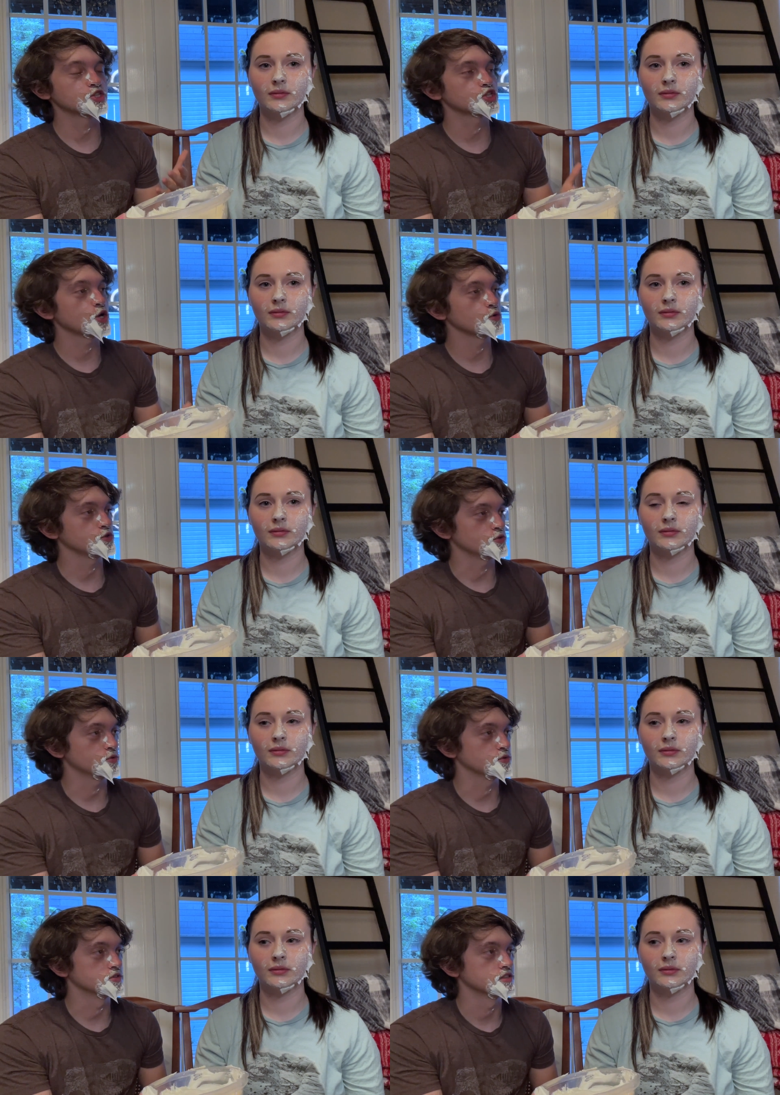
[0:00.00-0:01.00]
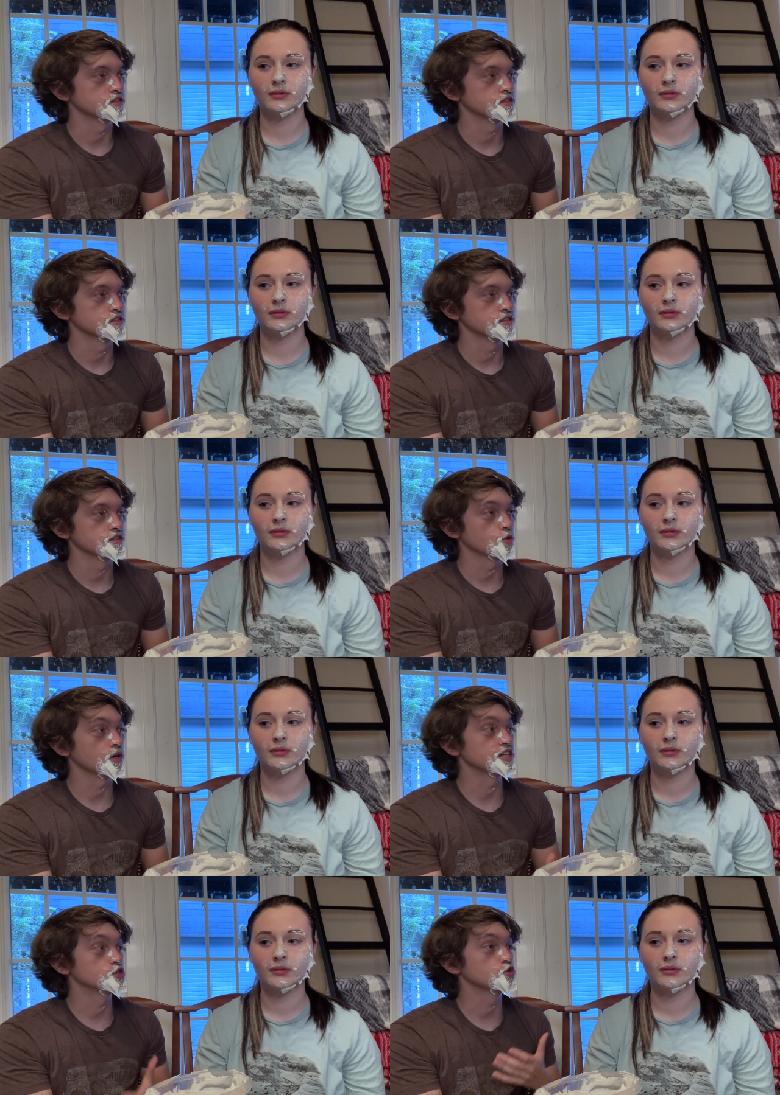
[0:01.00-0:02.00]
Speaker 1: show you the
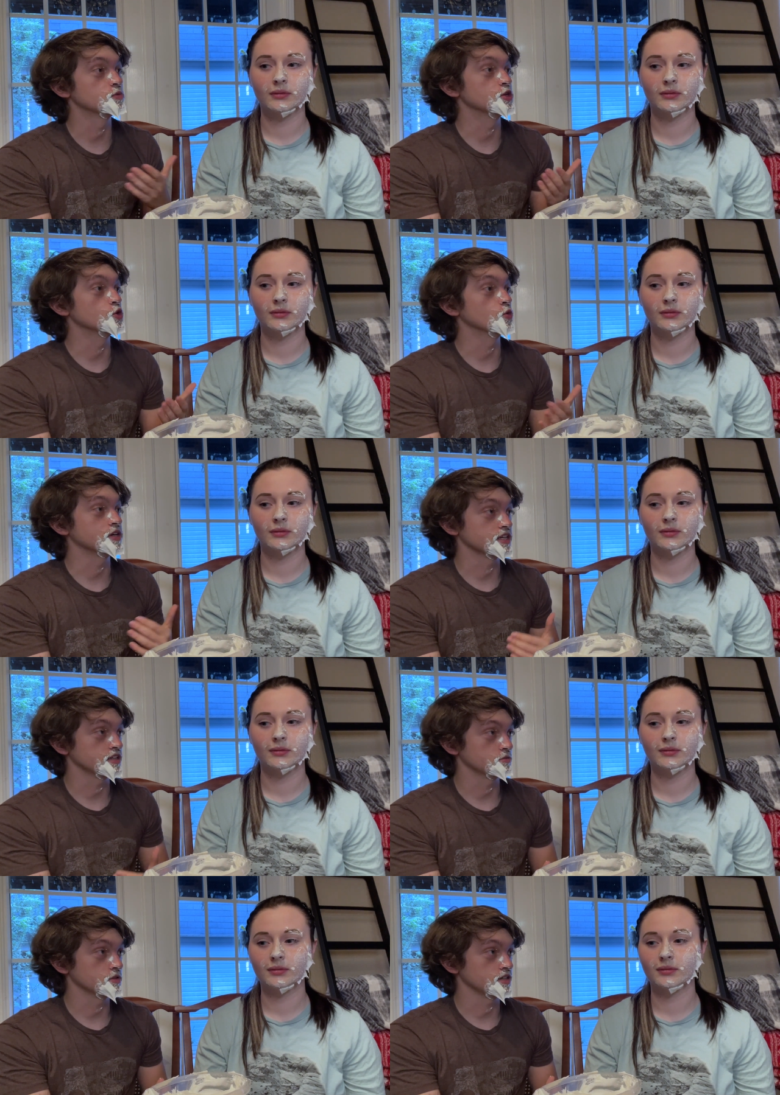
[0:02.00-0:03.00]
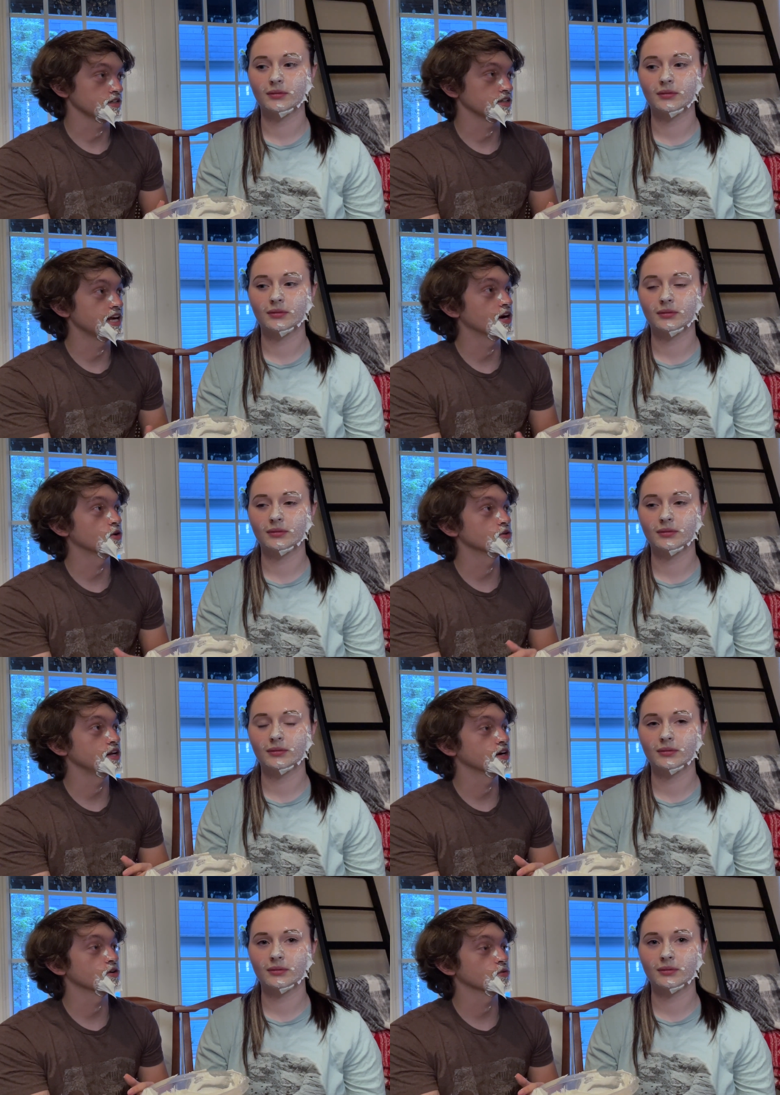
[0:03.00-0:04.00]
way that you've been doing it to me. Now,
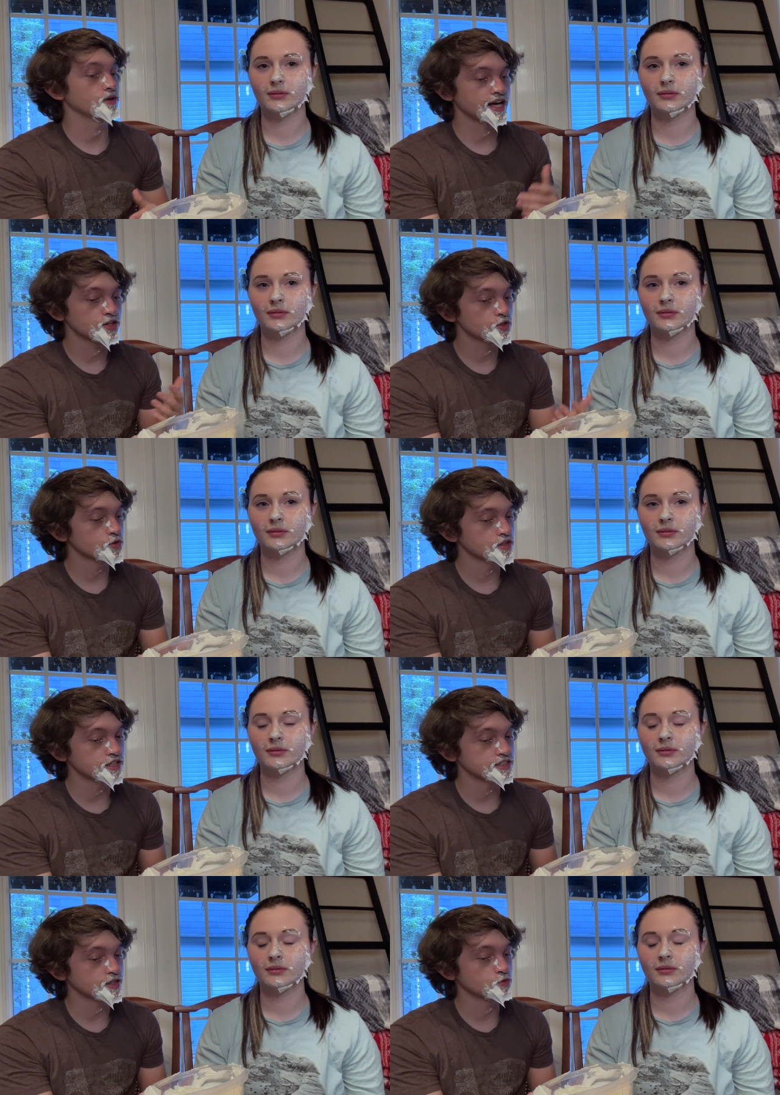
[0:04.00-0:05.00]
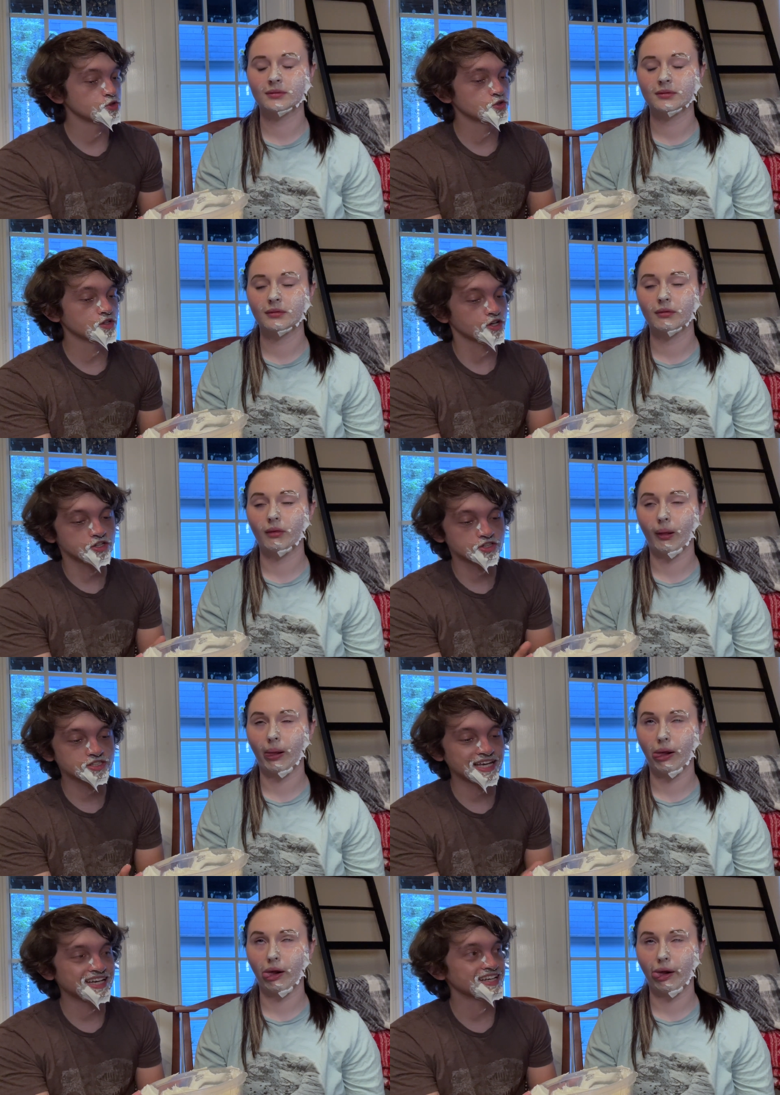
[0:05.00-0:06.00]
now, when I do this, I want you to
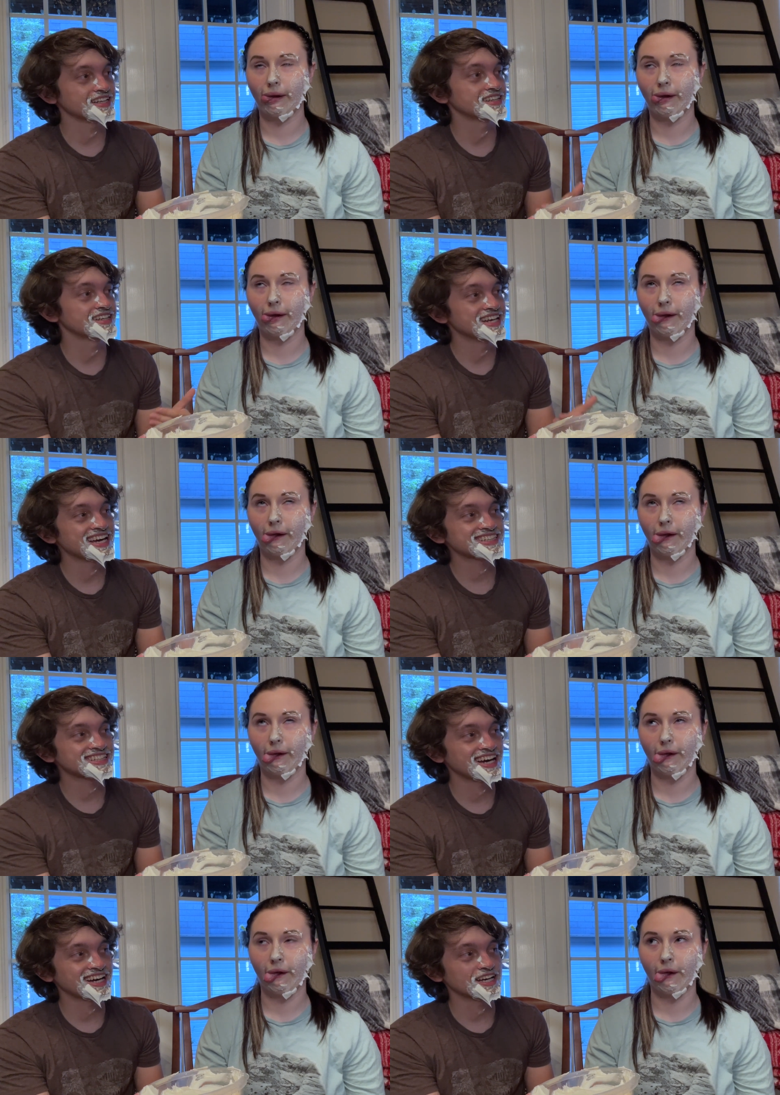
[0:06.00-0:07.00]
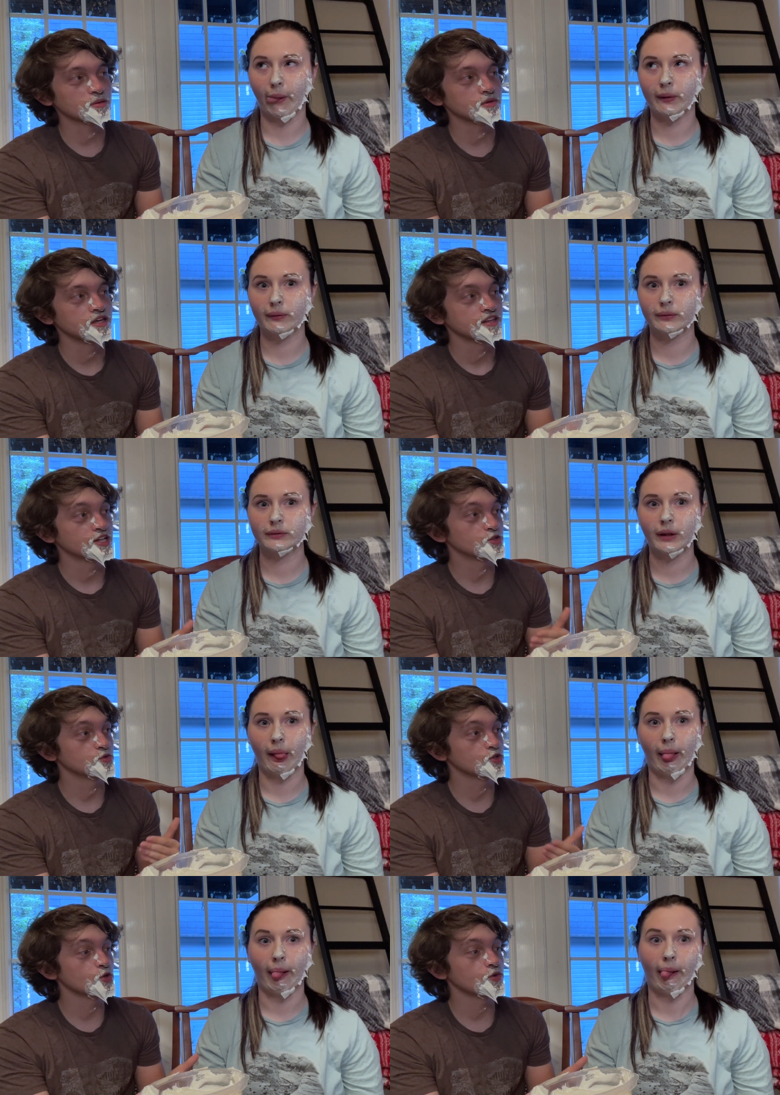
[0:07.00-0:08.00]
understand that the next time that
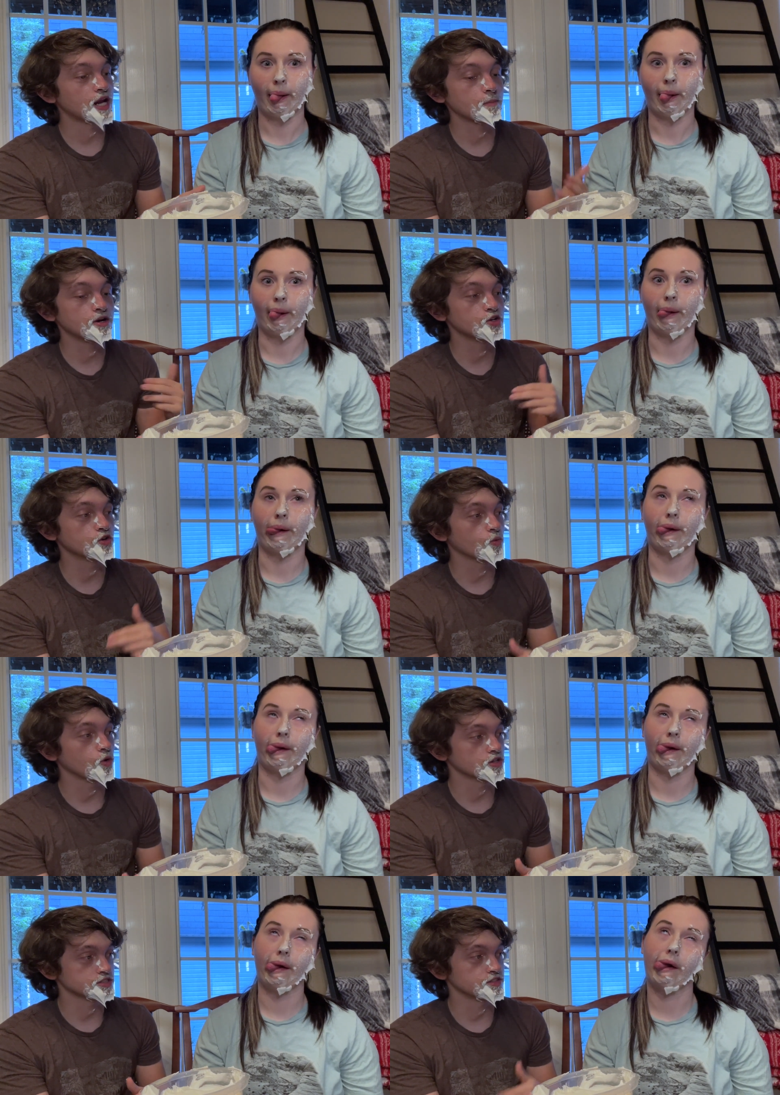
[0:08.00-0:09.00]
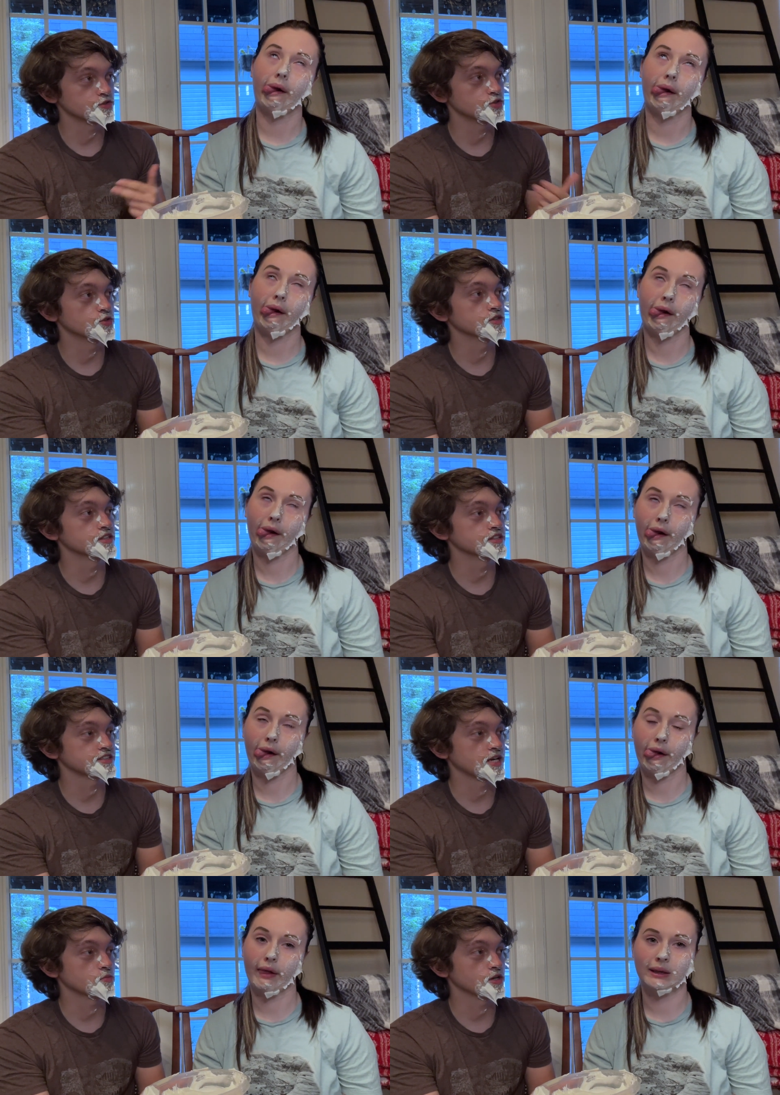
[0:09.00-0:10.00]
you do it, I'm going to do it worse if you do it the
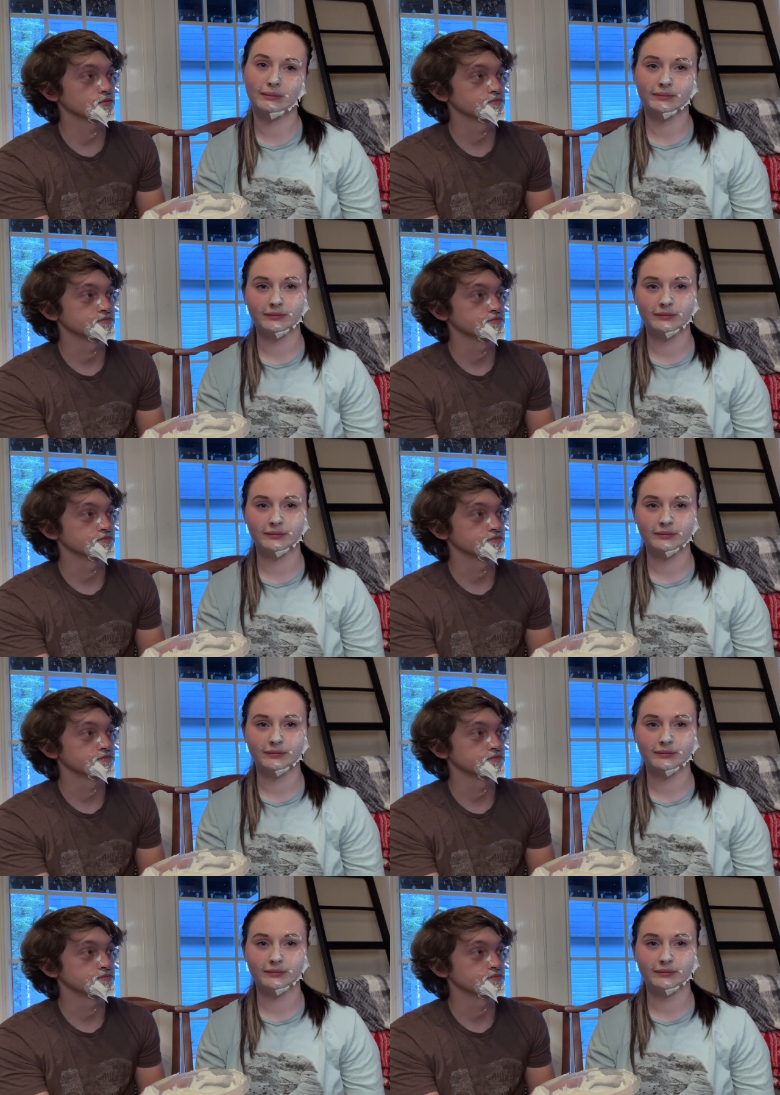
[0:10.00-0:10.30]
same way.